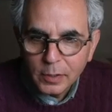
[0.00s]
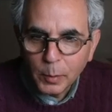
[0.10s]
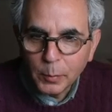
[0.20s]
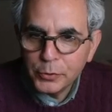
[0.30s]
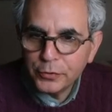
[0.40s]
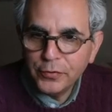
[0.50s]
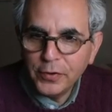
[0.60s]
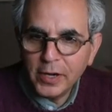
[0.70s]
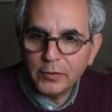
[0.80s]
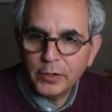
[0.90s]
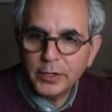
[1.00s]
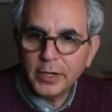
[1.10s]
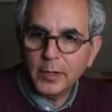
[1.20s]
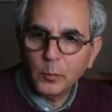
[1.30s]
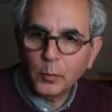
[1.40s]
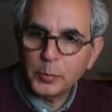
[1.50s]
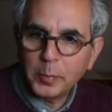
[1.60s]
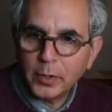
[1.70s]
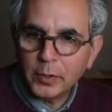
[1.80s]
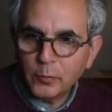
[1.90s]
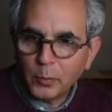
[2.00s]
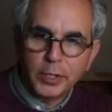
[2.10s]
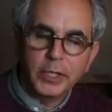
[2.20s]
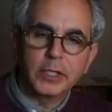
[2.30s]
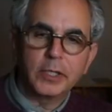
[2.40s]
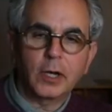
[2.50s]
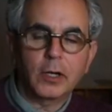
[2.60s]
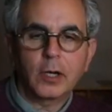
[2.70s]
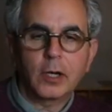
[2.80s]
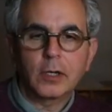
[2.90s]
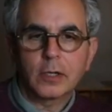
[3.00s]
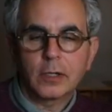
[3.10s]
what was your favorite and then worst part of working in Hong Kong?